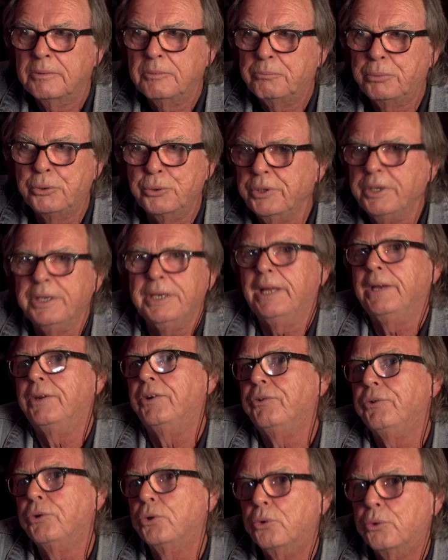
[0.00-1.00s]
put in
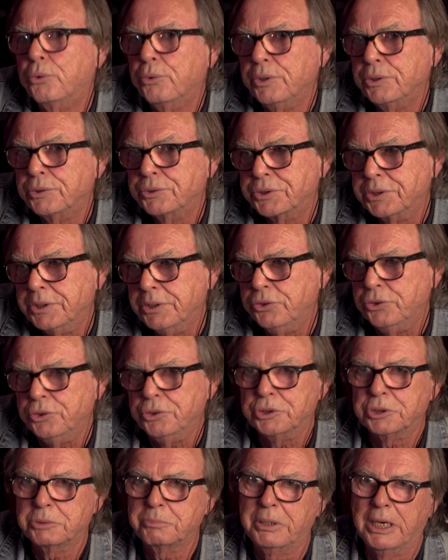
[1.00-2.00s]
editorials in
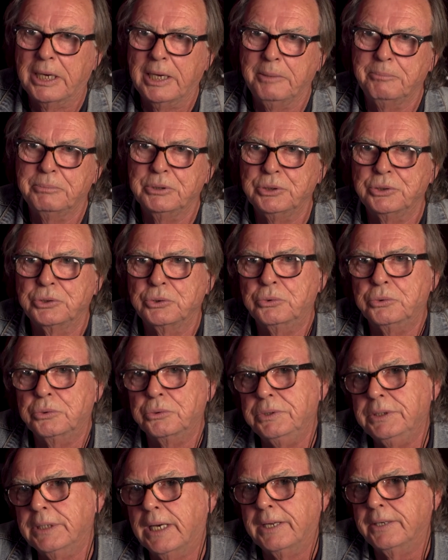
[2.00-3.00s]
newspapers
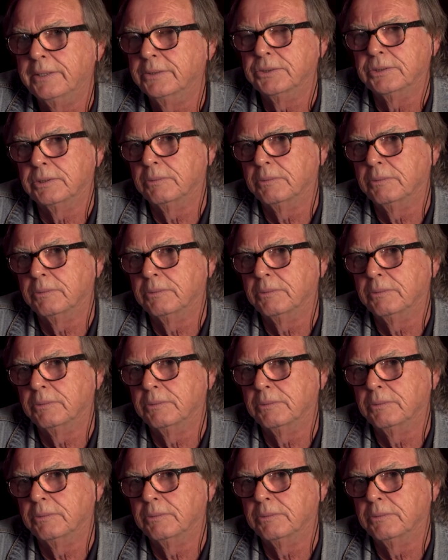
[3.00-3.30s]
or done as